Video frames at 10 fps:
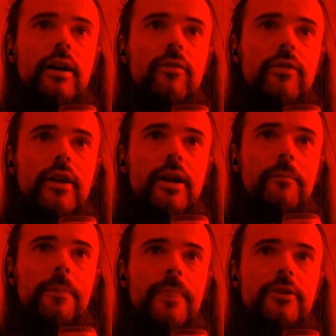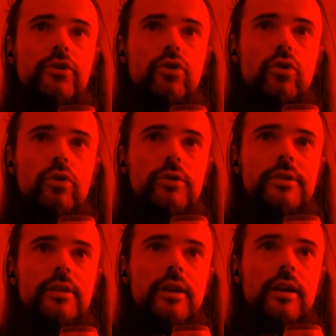the
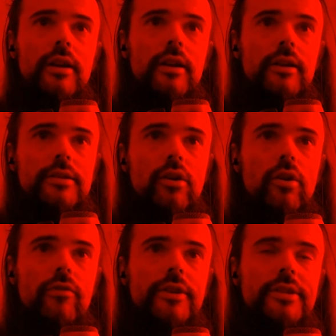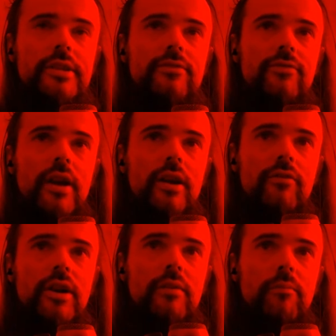jewels. So this is very,
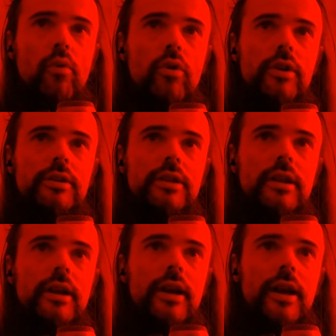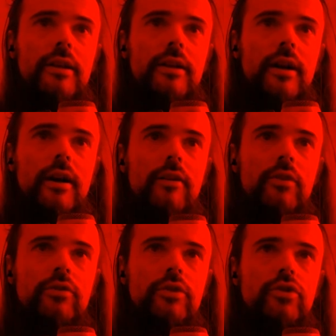very important. And
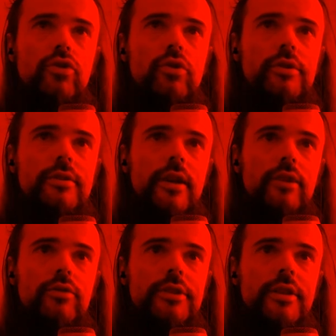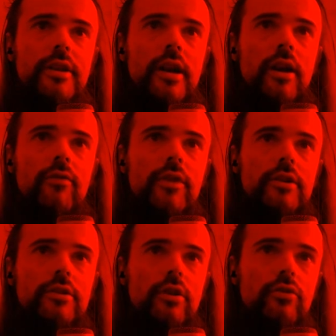on the jewels that you see here, there
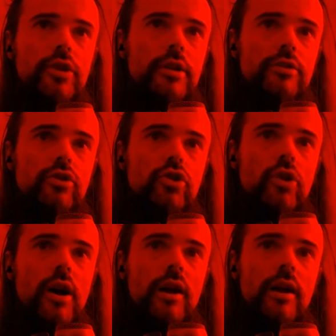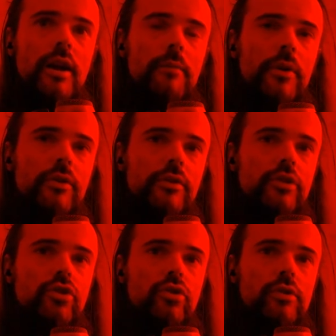is no chance to shock, but on the
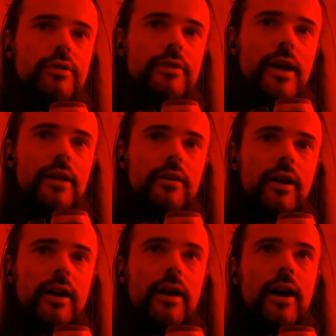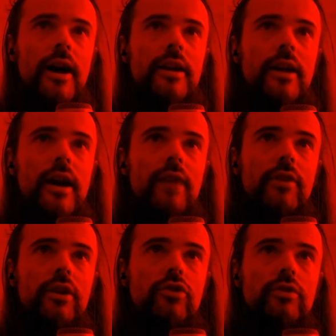jewels that I have,
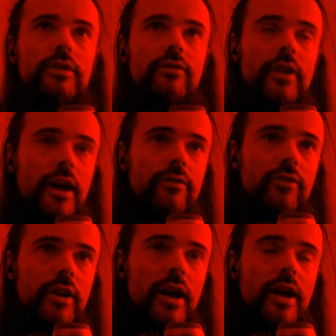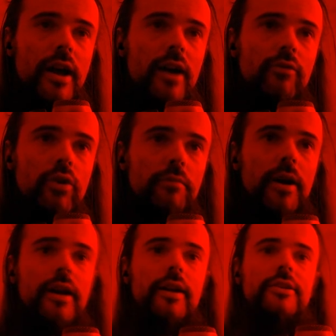actually, that I have on
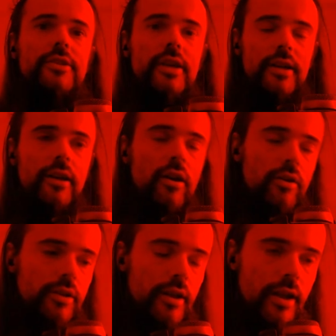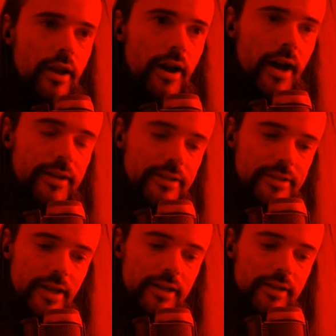my exact character, I
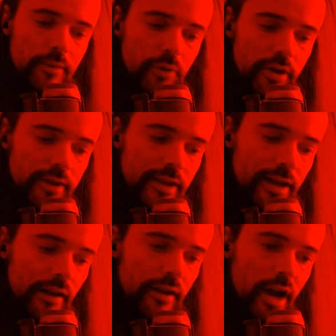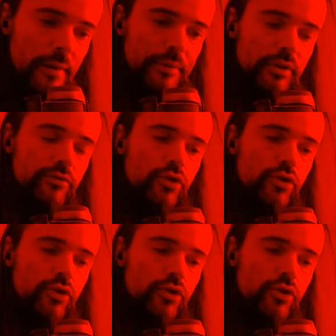decided I'm gonna get a couple of